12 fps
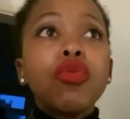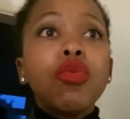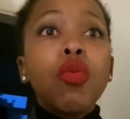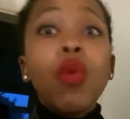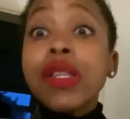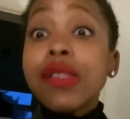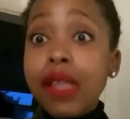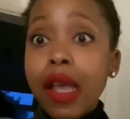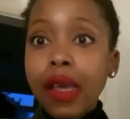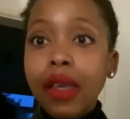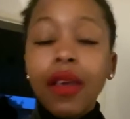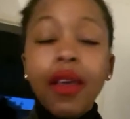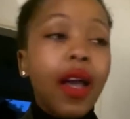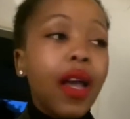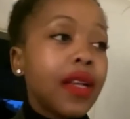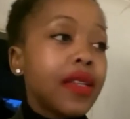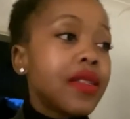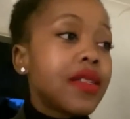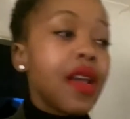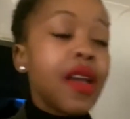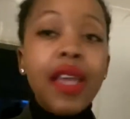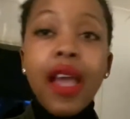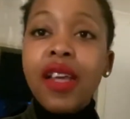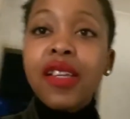Wednesday, and uh,
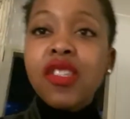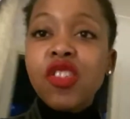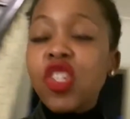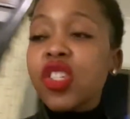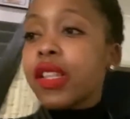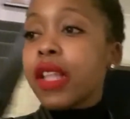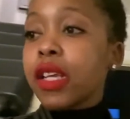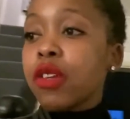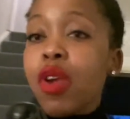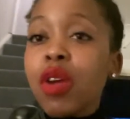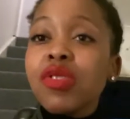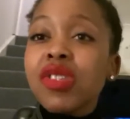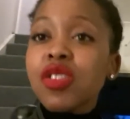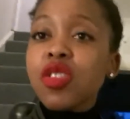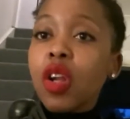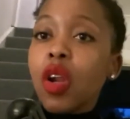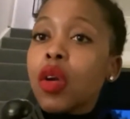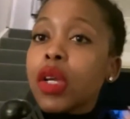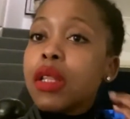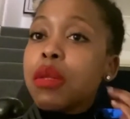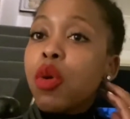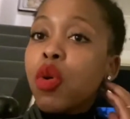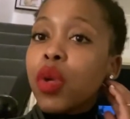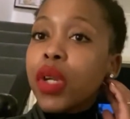yeah, it's just like around six o'clock in the
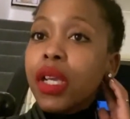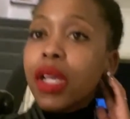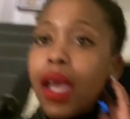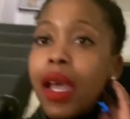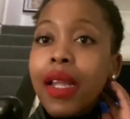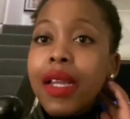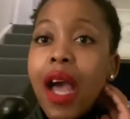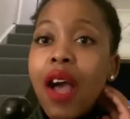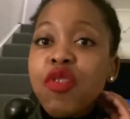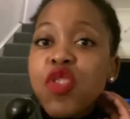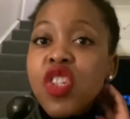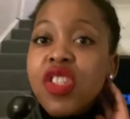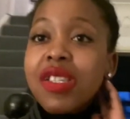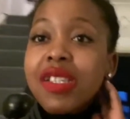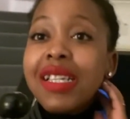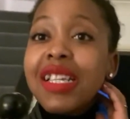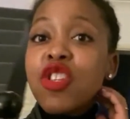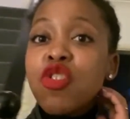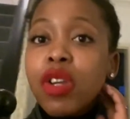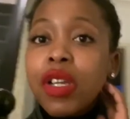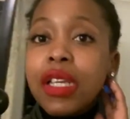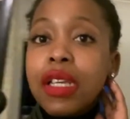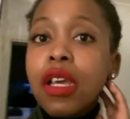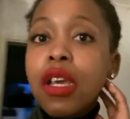morning, and I've just
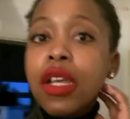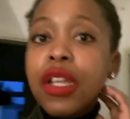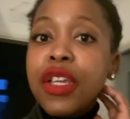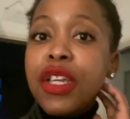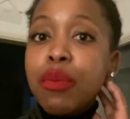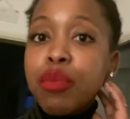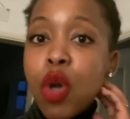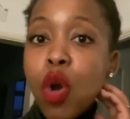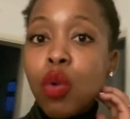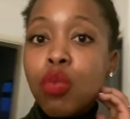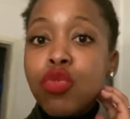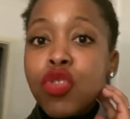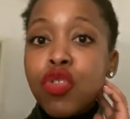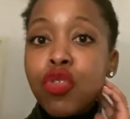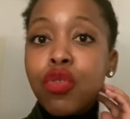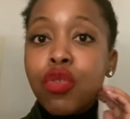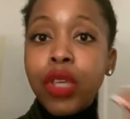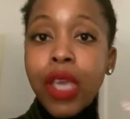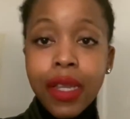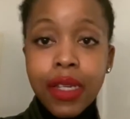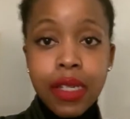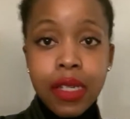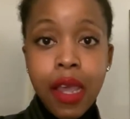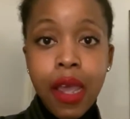literally nipped home to
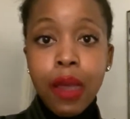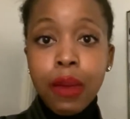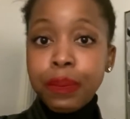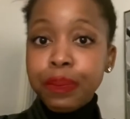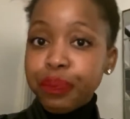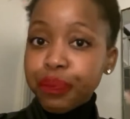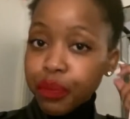get um